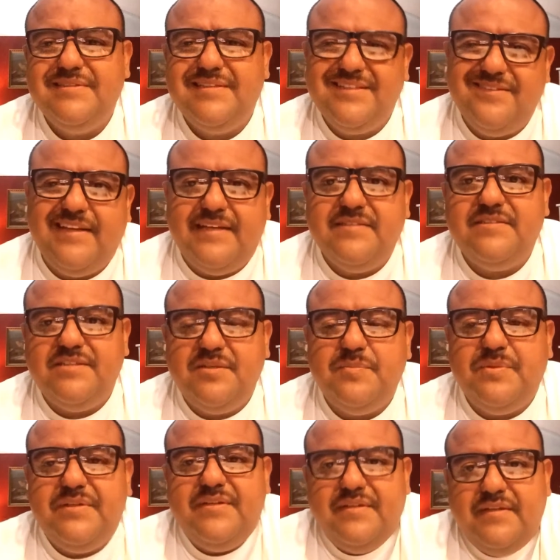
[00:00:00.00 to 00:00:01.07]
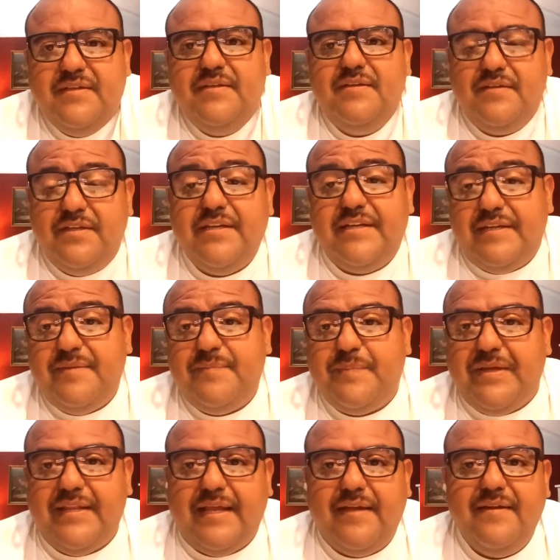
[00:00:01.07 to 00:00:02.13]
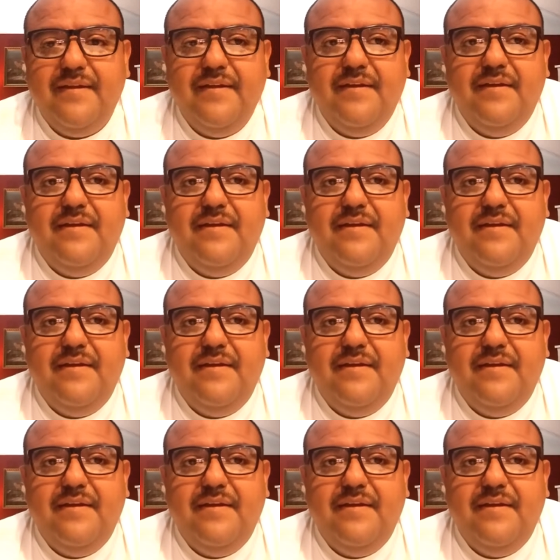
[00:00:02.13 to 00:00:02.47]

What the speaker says: It's a little less, you know, but you're gonna pay that.